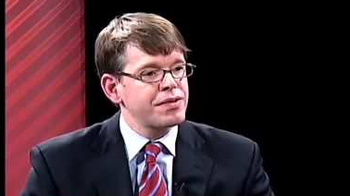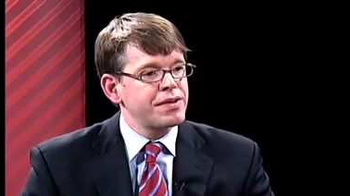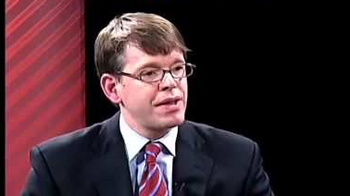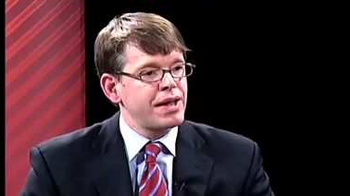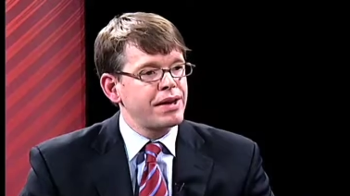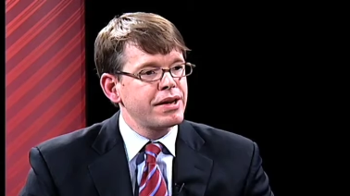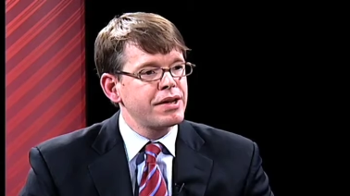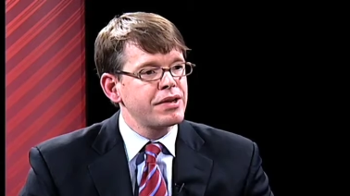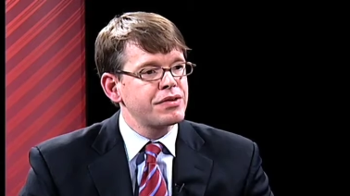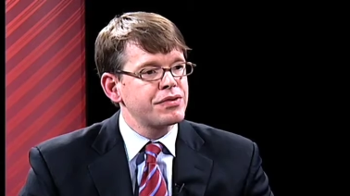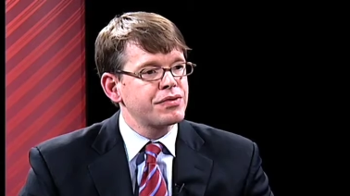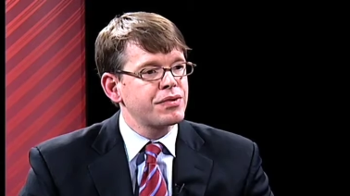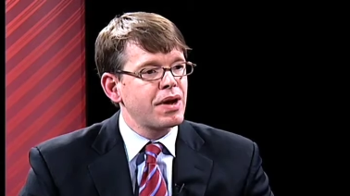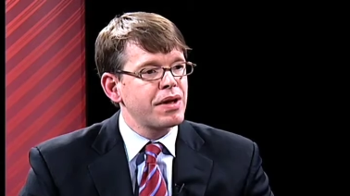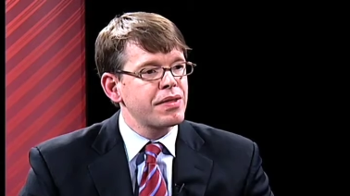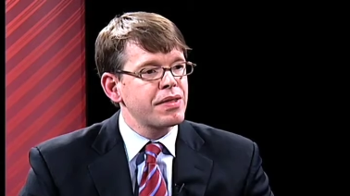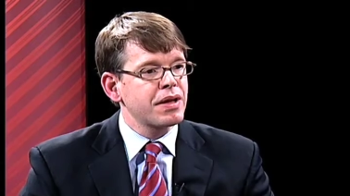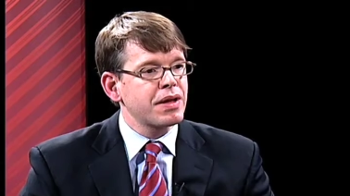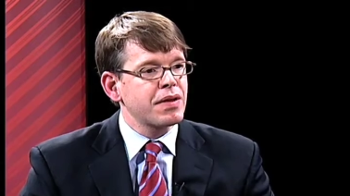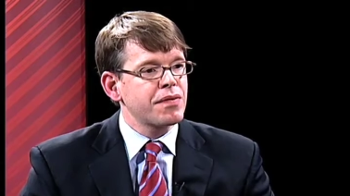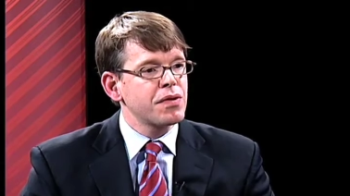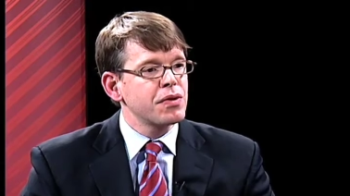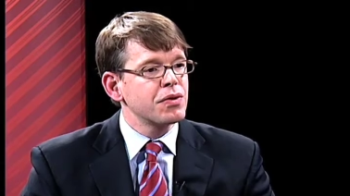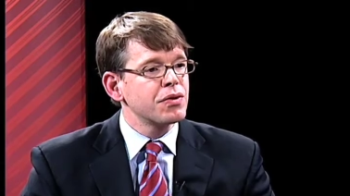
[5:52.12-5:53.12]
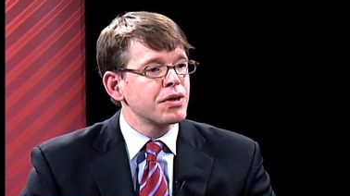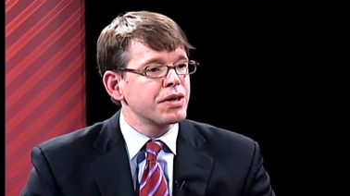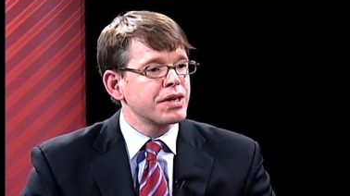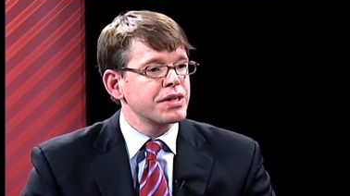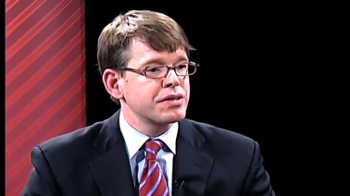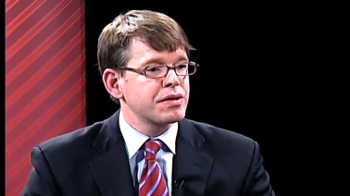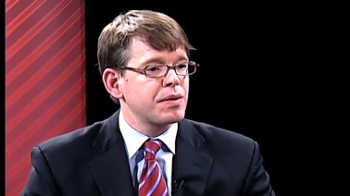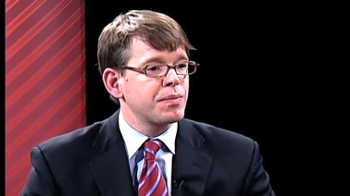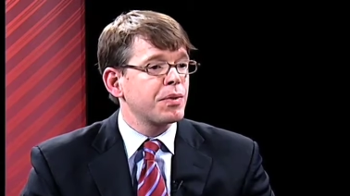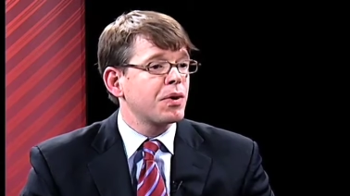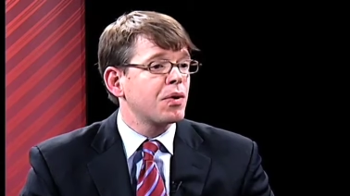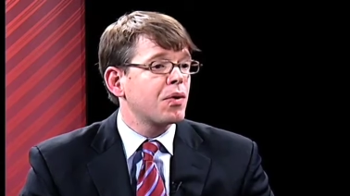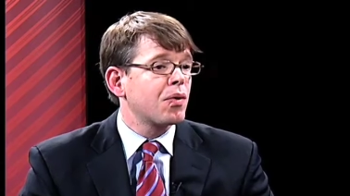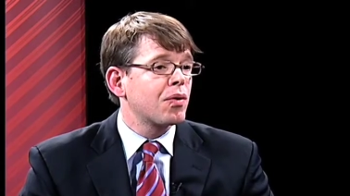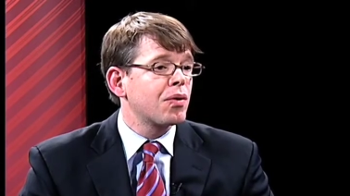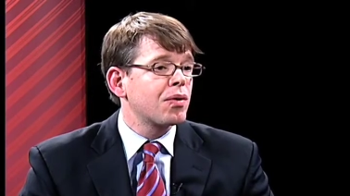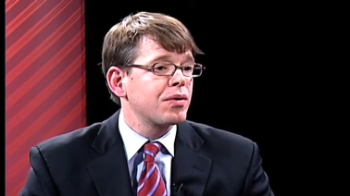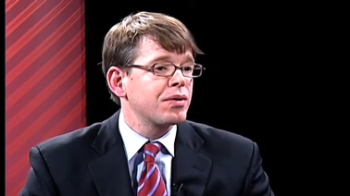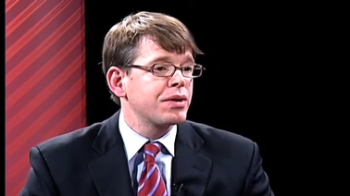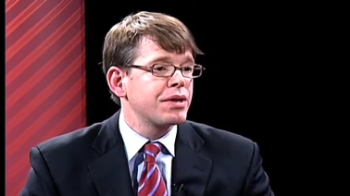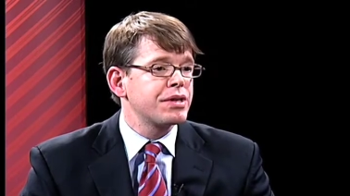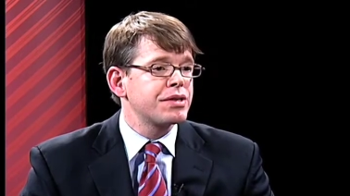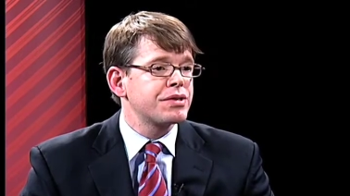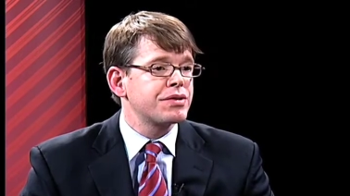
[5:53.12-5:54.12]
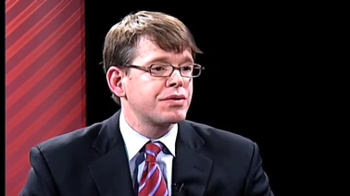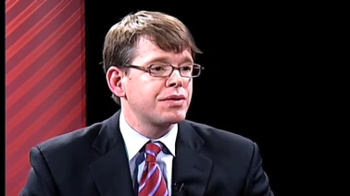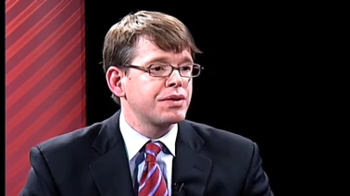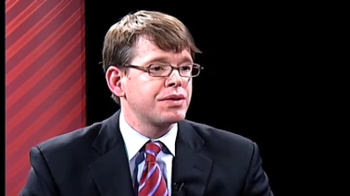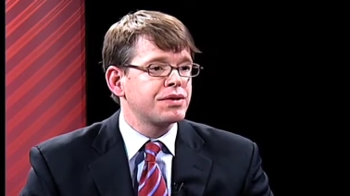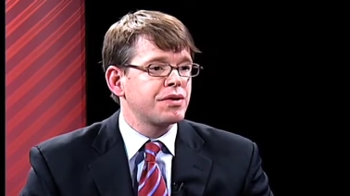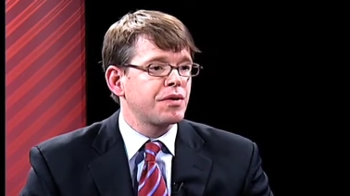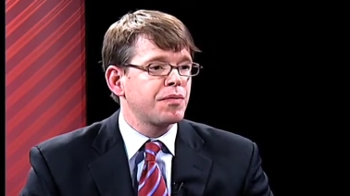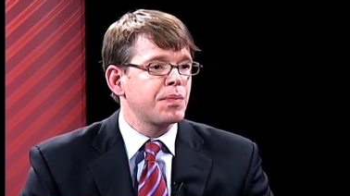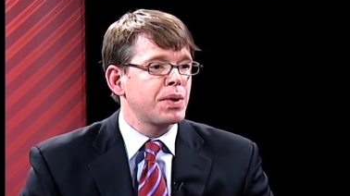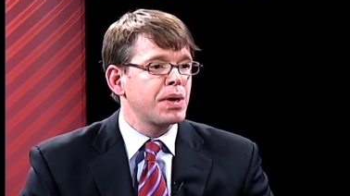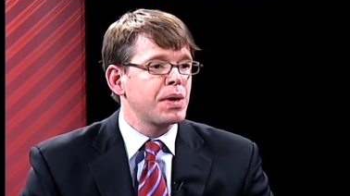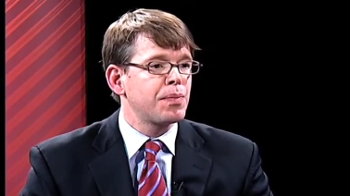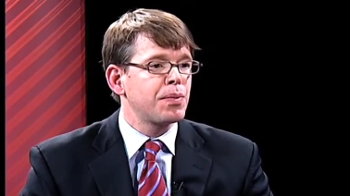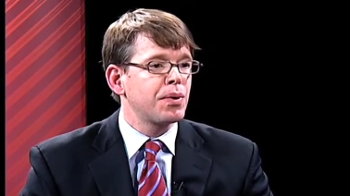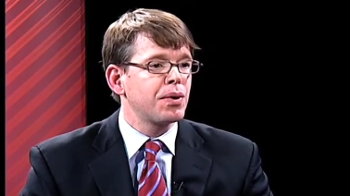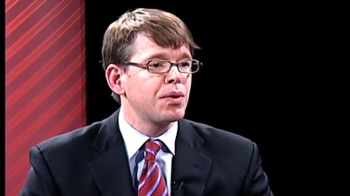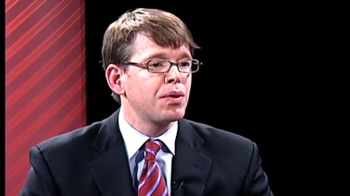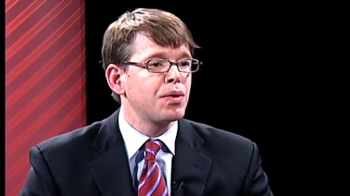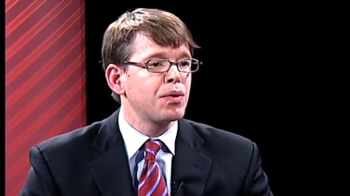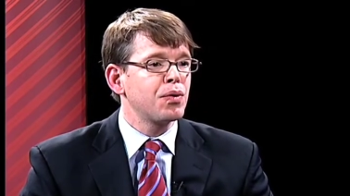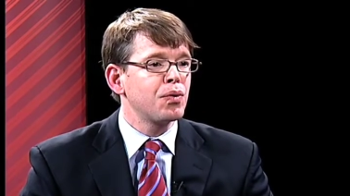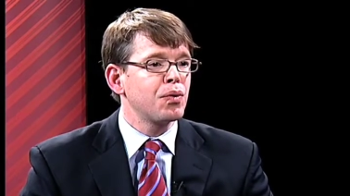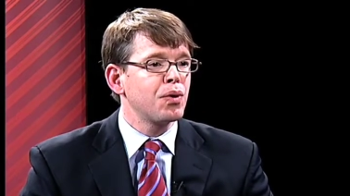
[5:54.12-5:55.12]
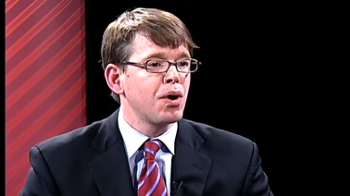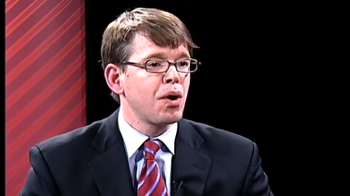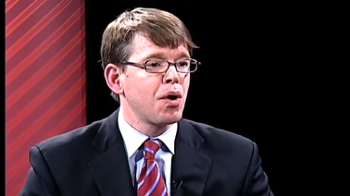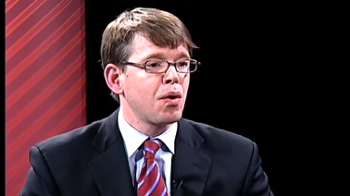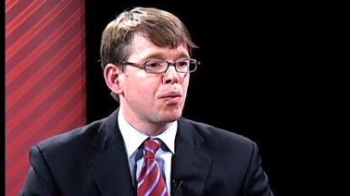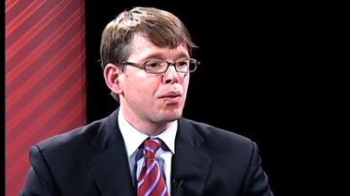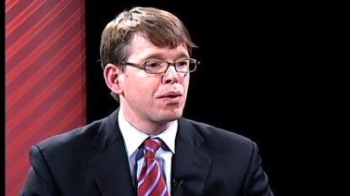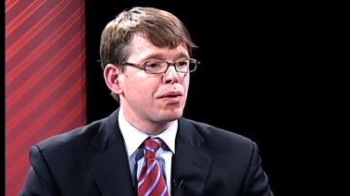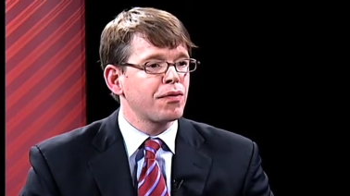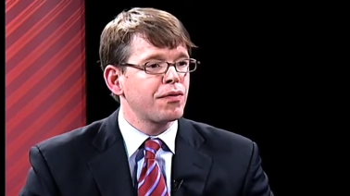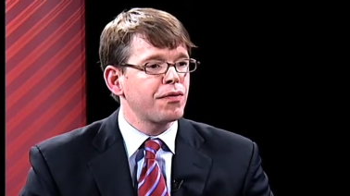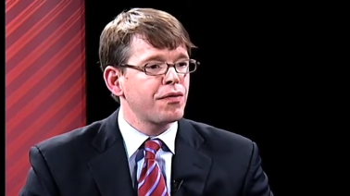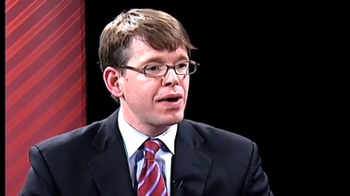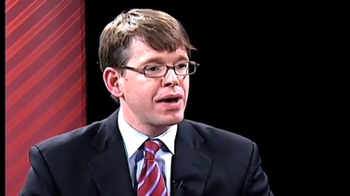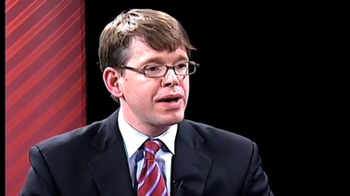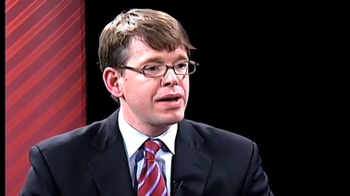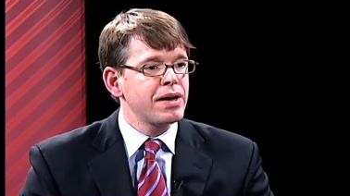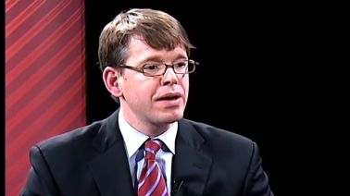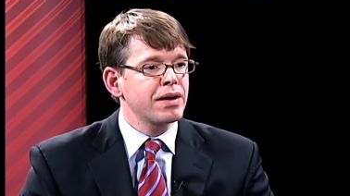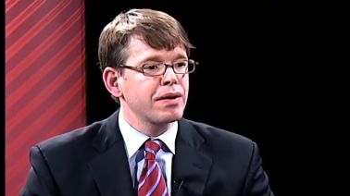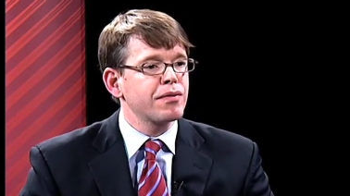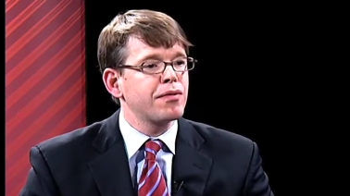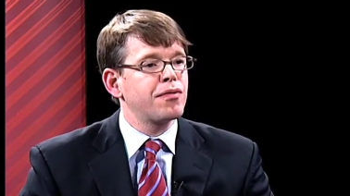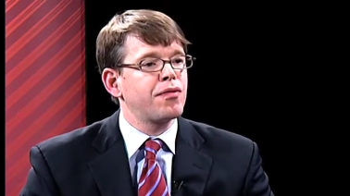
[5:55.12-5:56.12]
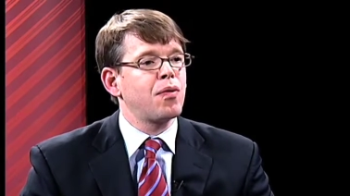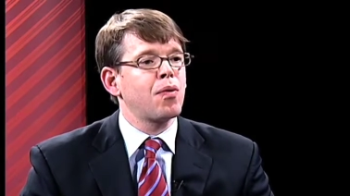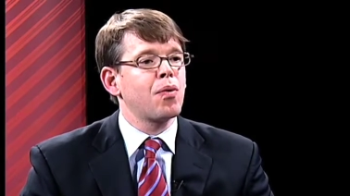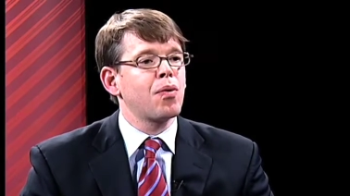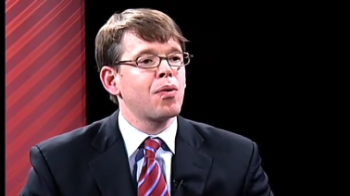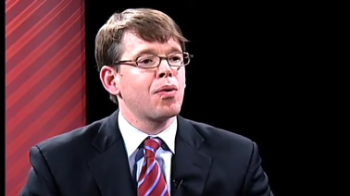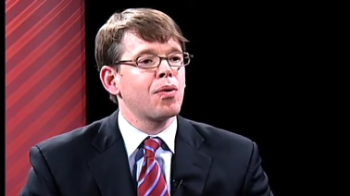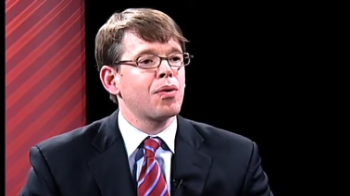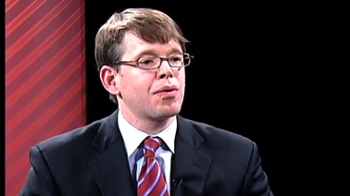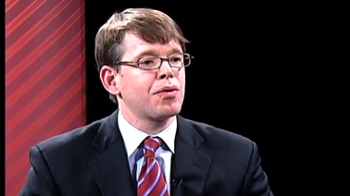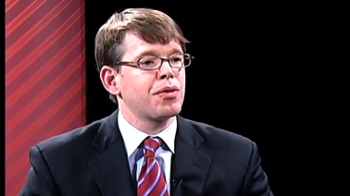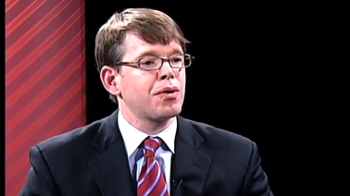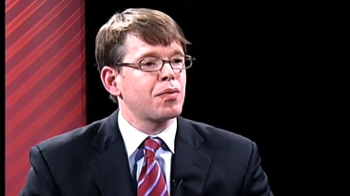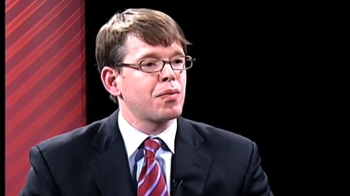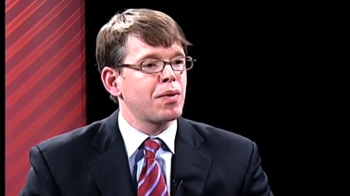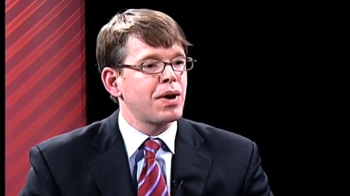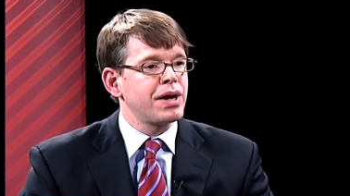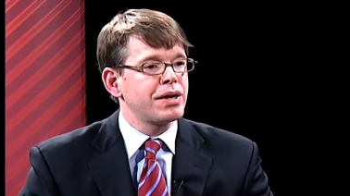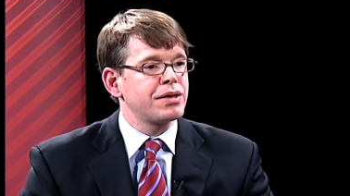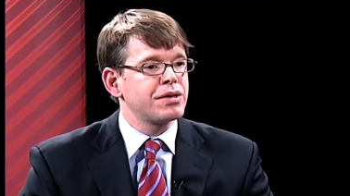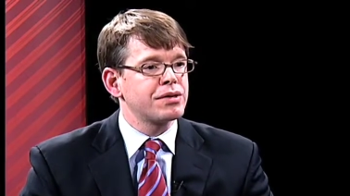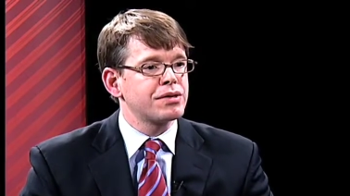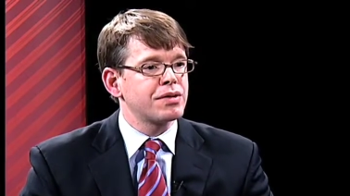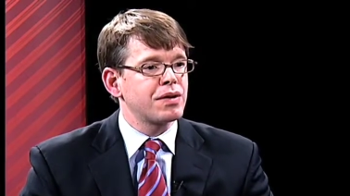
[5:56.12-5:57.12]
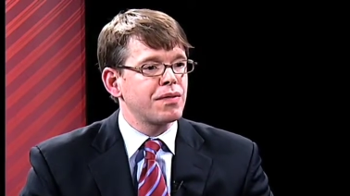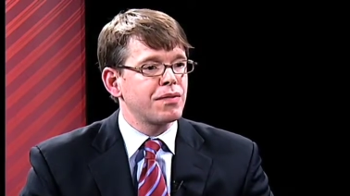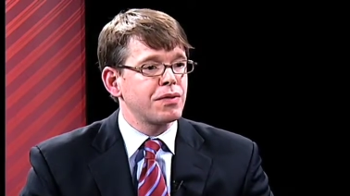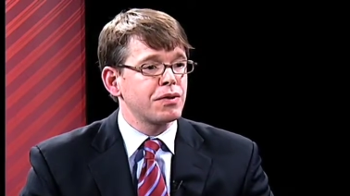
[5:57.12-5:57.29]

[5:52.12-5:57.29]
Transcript: that history. I think if you look at some of the oral histories of people who were fighting for the right to serve,